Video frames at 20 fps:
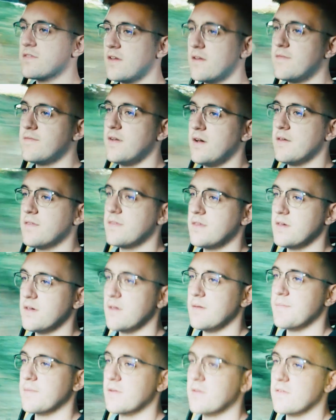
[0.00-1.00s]
I felt
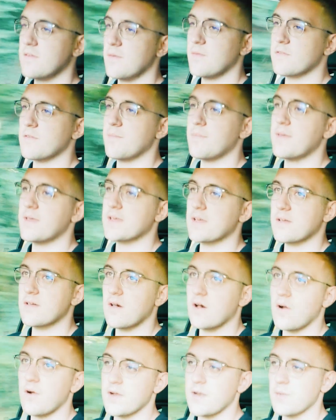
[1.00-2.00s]
that because it was a bigger
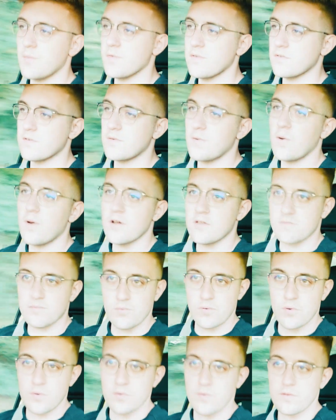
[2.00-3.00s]
car and it wasn't quite as
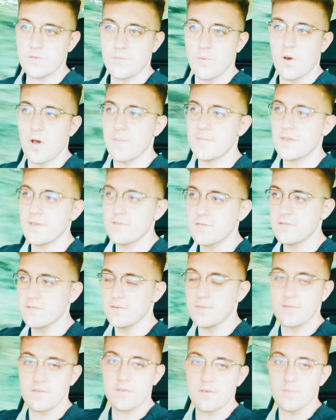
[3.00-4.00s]
raw as what I'm used to
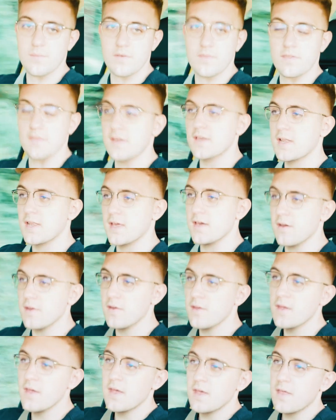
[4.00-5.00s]
with the Clio,
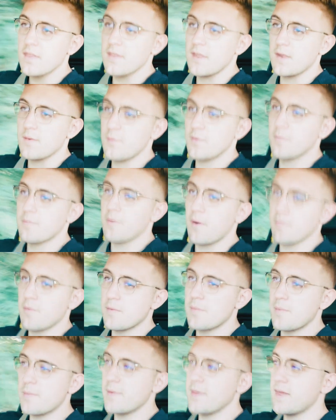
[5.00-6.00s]
that it would
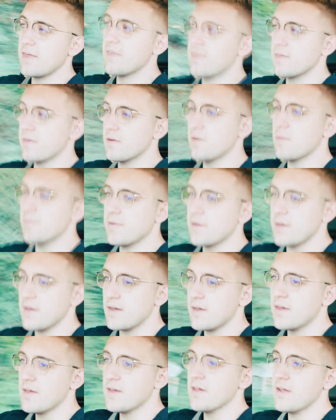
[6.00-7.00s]
probably feel a
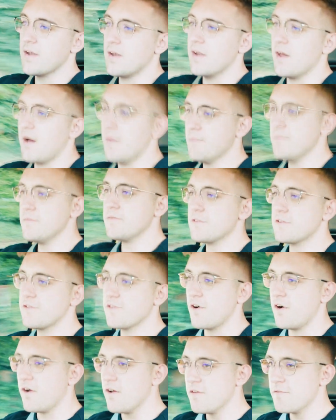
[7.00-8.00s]
bit numb to
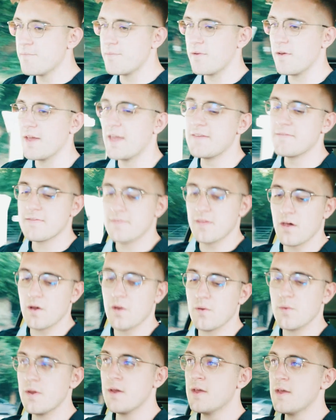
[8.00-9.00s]
drive. But even
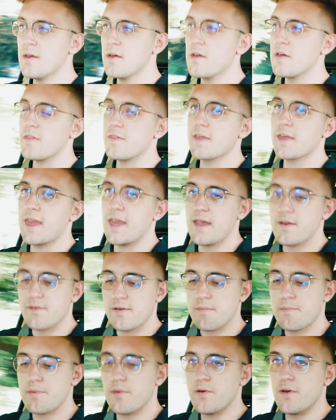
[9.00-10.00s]
though the gear
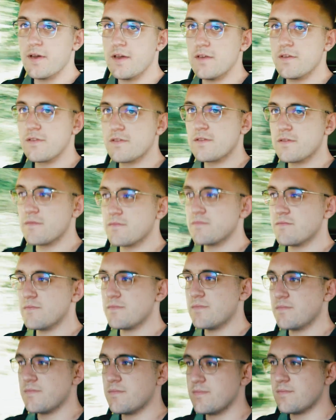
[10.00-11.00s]
input is
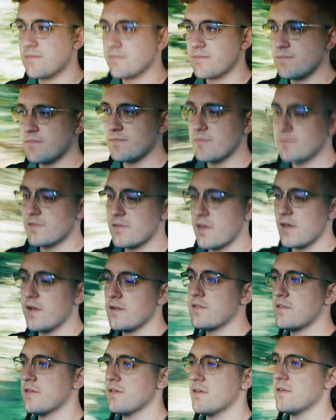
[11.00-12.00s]

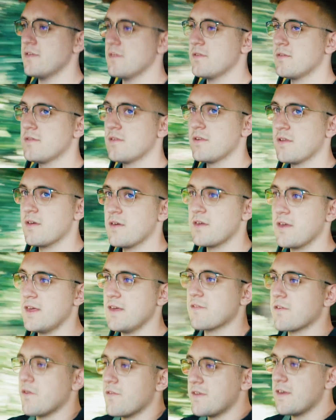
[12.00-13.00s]
certain,
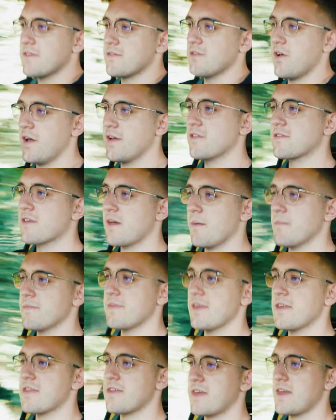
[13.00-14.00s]
you've got these nice
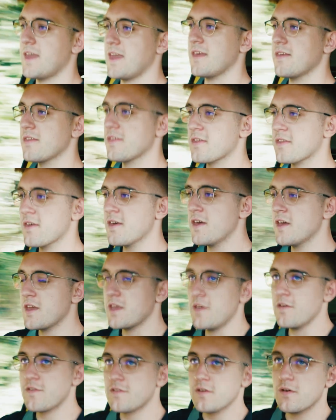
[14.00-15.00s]
comfy seats,
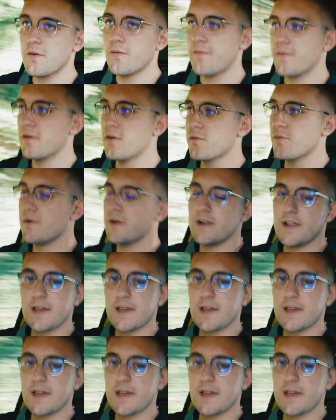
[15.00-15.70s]
you still feel really